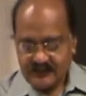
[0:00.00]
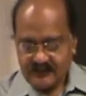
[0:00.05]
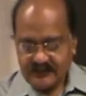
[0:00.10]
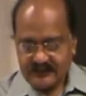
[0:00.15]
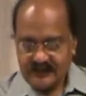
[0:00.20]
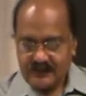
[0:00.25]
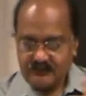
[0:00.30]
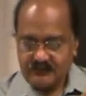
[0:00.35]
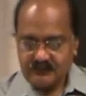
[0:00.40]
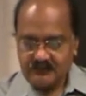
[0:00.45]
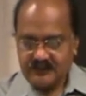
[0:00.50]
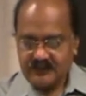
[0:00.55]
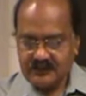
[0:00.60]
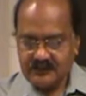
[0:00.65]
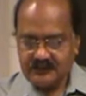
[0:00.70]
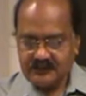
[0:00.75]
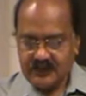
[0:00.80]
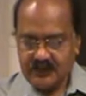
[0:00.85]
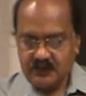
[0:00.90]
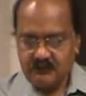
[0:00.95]
And then we
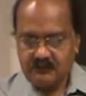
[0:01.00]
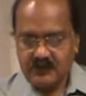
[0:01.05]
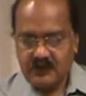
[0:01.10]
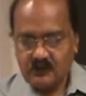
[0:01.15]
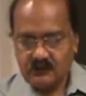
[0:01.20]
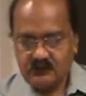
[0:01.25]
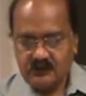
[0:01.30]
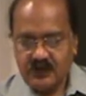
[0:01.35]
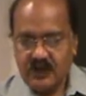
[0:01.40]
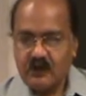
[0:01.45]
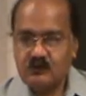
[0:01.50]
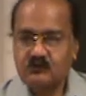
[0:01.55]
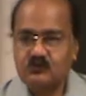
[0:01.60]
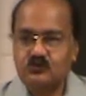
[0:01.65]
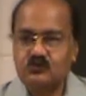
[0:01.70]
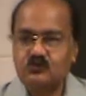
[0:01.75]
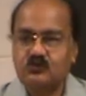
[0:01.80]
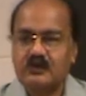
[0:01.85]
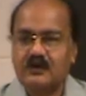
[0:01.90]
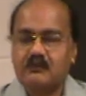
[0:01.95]
were talking about how do
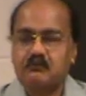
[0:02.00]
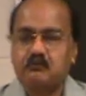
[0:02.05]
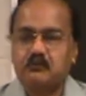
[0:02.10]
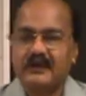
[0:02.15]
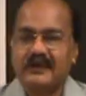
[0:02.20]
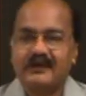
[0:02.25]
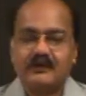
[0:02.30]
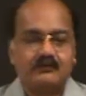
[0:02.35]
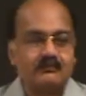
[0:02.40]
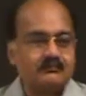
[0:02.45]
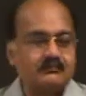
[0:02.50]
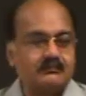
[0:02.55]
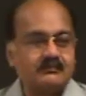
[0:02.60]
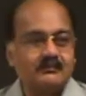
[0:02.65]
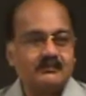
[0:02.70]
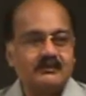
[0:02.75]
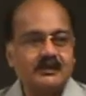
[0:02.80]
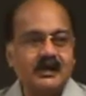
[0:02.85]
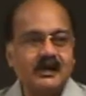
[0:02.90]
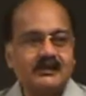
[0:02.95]
you compare
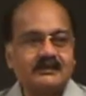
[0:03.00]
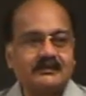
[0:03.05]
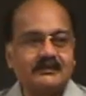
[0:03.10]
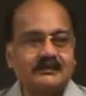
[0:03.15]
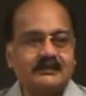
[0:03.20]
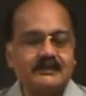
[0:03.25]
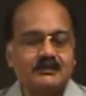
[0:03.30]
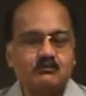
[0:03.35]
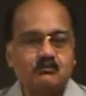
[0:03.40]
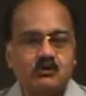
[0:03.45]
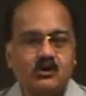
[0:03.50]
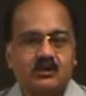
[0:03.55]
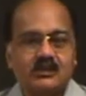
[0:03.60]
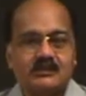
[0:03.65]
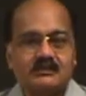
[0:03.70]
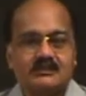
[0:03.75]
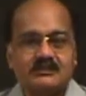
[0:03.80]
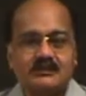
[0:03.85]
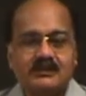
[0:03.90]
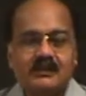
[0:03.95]
alternative
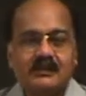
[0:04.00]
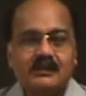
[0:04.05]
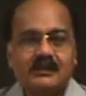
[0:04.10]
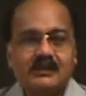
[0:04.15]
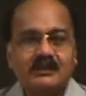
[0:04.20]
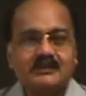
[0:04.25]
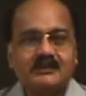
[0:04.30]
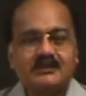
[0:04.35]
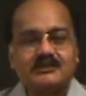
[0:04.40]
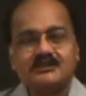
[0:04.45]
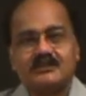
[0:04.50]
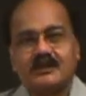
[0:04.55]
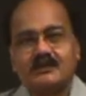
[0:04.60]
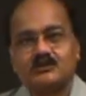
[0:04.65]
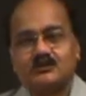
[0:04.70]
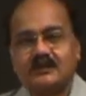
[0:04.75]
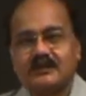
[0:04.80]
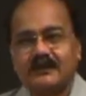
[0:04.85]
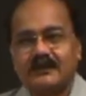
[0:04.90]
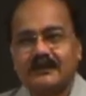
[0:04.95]
models, and that is
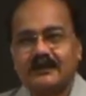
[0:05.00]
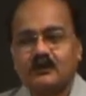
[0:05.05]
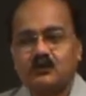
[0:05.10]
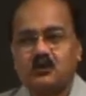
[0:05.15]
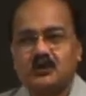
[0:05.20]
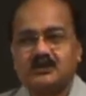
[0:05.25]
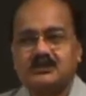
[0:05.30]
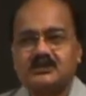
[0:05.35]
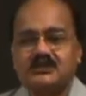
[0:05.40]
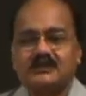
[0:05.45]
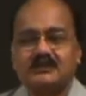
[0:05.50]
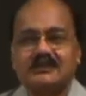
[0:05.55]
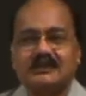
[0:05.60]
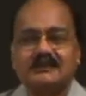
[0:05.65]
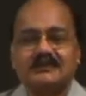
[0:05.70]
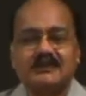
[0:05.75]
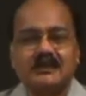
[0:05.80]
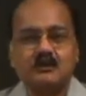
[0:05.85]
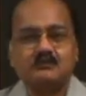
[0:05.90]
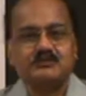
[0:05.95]
actually a question
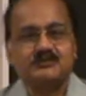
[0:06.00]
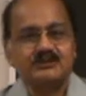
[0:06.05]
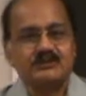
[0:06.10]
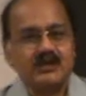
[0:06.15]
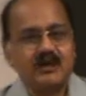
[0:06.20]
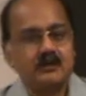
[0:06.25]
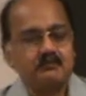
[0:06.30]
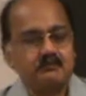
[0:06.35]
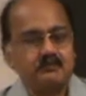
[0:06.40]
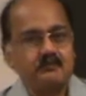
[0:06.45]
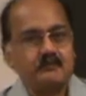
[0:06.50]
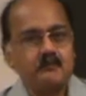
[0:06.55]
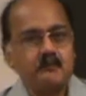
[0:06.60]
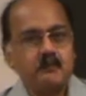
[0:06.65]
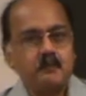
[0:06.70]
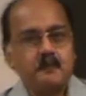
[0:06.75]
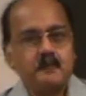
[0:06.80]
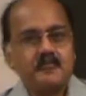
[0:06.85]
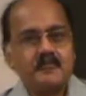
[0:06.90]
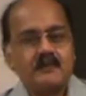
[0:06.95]
that comes up
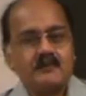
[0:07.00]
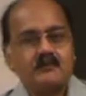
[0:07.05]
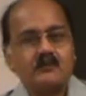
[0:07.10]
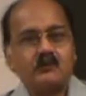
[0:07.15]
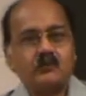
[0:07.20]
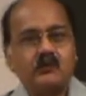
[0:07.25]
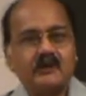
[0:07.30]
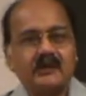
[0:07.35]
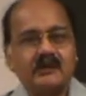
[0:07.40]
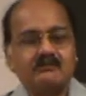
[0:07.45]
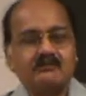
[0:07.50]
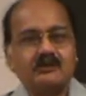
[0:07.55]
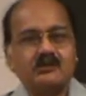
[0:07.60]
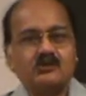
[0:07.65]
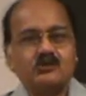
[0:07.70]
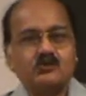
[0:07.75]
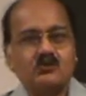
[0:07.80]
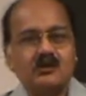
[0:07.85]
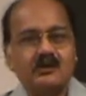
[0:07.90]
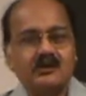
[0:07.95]
whenever
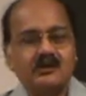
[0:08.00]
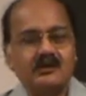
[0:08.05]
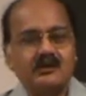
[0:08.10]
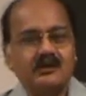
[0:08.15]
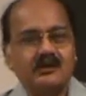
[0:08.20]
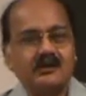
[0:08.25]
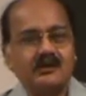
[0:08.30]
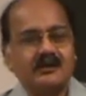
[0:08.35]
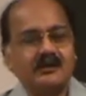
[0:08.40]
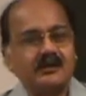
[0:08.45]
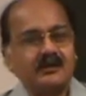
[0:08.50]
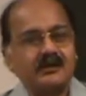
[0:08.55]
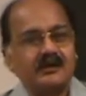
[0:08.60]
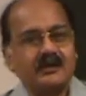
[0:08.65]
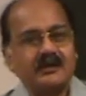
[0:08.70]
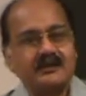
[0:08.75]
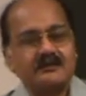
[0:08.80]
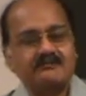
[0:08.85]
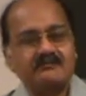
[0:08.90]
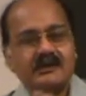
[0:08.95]
you
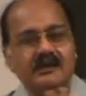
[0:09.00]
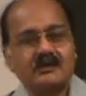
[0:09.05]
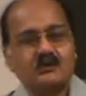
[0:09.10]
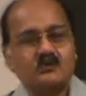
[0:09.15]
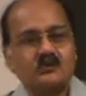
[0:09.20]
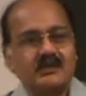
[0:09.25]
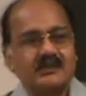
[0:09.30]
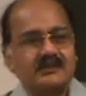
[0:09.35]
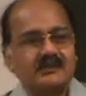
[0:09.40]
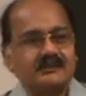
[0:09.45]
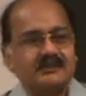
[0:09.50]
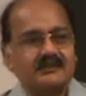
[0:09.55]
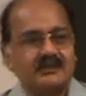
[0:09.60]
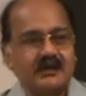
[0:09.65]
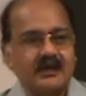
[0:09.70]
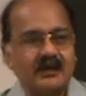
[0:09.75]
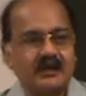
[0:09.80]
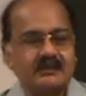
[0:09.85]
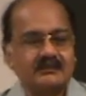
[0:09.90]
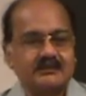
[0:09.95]
are evaluating
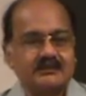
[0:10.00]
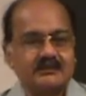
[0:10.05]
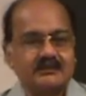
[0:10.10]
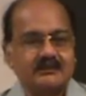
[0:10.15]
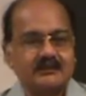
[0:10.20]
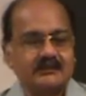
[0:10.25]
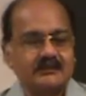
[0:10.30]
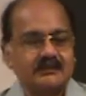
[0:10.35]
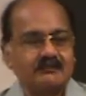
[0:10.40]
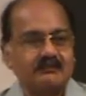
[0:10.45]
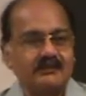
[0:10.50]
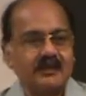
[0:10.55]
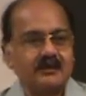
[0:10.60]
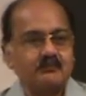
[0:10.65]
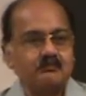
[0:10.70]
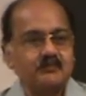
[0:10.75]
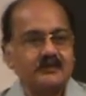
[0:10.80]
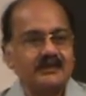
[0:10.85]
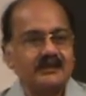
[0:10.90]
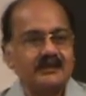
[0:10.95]
alternative
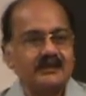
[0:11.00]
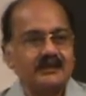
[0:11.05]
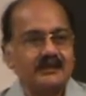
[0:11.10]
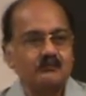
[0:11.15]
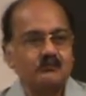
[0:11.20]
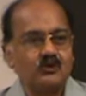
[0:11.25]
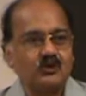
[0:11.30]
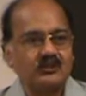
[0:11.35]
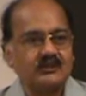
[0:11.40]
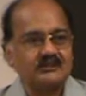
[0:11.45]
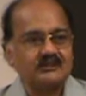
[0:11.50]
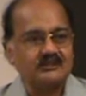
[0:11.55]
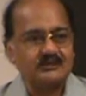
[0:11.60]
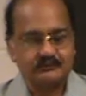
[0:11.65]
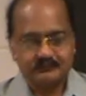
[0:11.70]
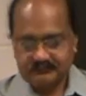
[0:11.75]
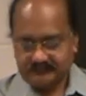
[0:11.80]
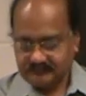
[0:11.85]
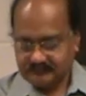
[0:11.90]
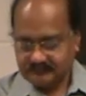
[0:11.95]
empirical models.